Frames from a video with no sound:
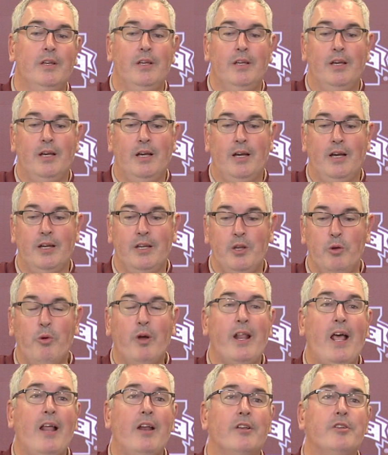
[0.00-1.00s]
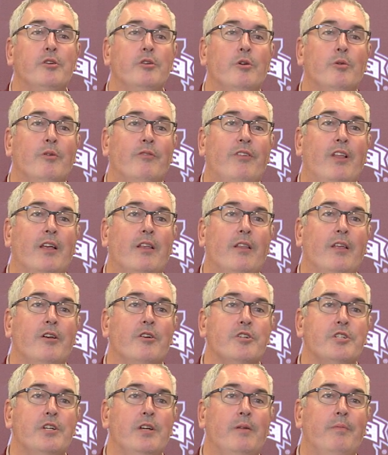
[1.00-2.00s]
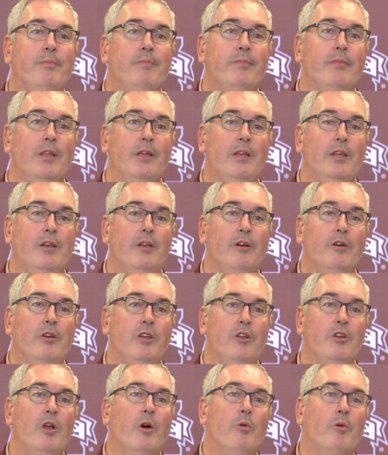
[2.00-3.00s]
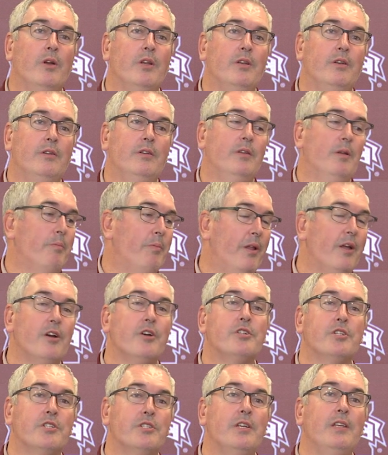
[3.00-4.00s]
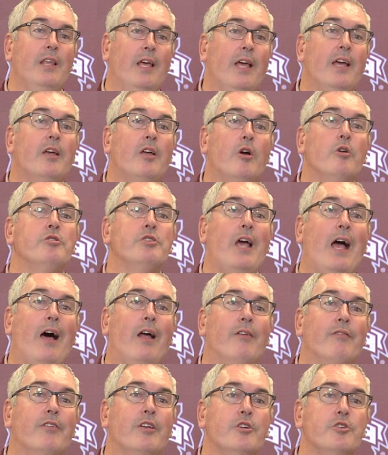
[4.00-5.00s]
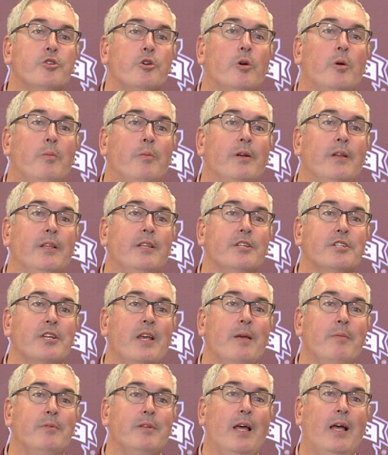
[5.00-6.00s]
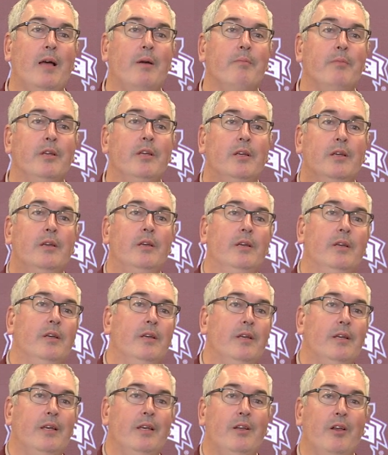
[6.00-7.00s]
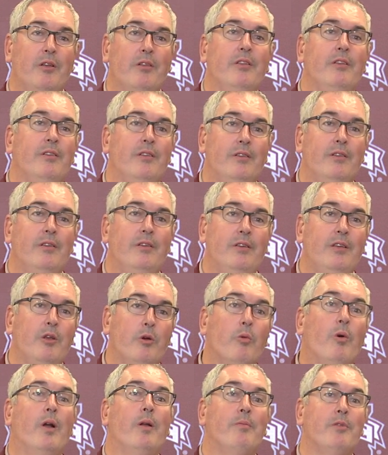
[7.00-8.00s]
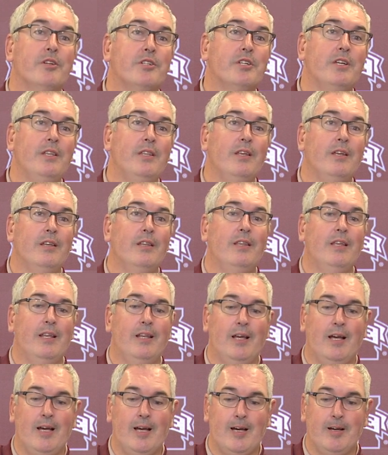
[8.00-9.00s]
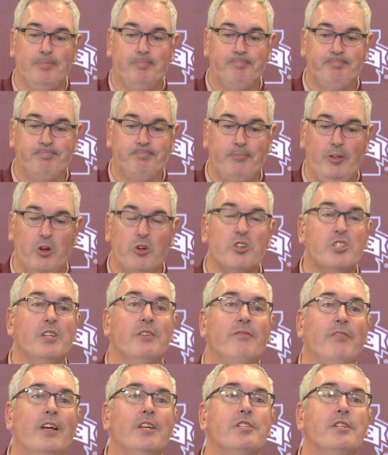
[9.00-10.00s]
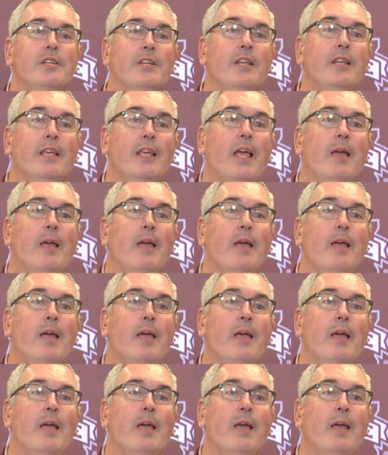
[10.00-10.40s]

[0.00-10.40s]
uh, you want attitude to reflect leadership. You know, you don't want the players to see the head coach out of control, but at the same time, you know, you want them to see that, that uh, you're as invested in the game